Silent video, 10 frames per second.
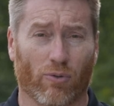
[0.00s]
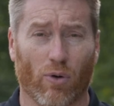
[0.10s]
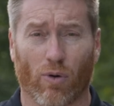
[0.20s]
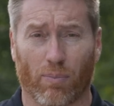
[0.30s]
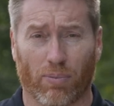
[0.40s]
of
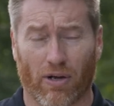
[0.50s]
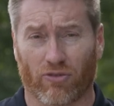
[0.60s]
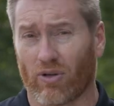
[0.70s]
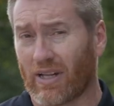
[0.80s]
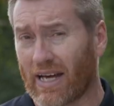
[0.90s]
rootworm
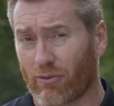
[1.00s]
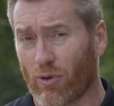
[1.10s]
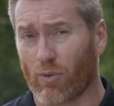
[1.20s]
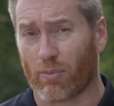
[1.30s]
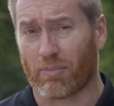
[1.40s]
pressure, a lot of
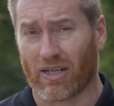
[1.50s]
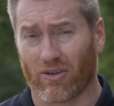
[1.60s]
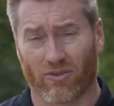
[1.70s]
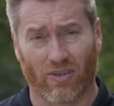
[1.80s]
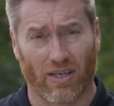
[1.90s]
rootworm
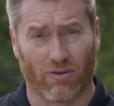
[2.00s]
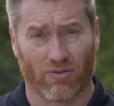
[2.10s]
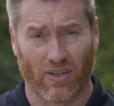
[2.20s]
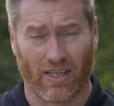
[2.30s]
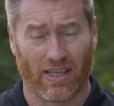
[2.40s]
beetles that
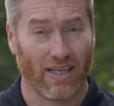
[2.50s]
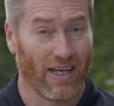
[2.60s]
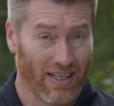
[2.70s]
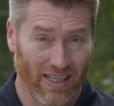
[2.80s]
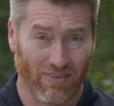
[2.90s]
you've seen
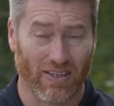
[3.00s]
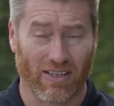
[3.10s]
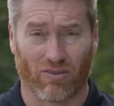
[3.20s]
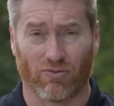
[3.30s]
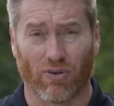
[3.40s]
even
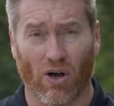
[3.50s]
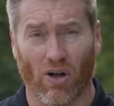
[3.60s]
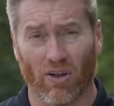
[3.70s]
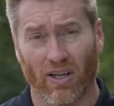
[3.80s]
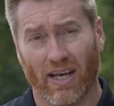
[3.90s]
this
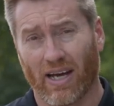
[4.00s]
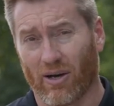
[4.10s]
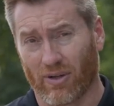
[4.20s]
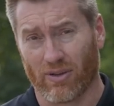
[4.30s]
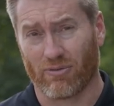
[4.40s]
fall
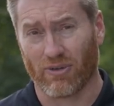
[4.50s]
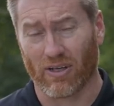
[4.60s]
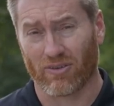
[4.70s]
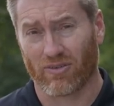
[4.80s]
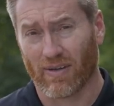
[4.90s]
out in the
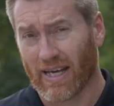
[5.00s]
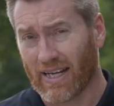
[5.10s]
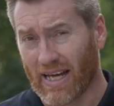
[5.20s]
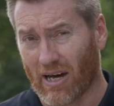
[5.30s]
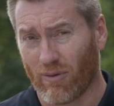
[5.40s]
fields.
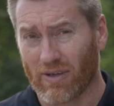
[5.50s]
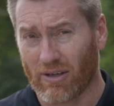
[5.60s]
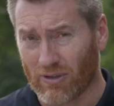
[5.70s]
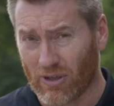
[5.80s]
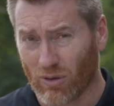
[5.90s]
Now,
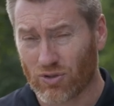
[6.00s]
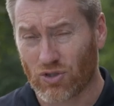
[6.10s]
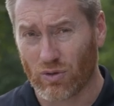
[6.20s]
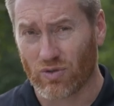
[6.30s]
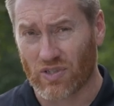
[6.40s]
if you don't
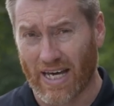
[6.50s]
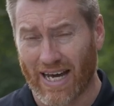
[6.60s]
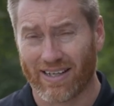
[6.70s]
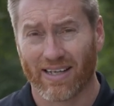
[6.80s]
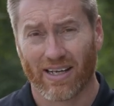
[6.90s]
choose that,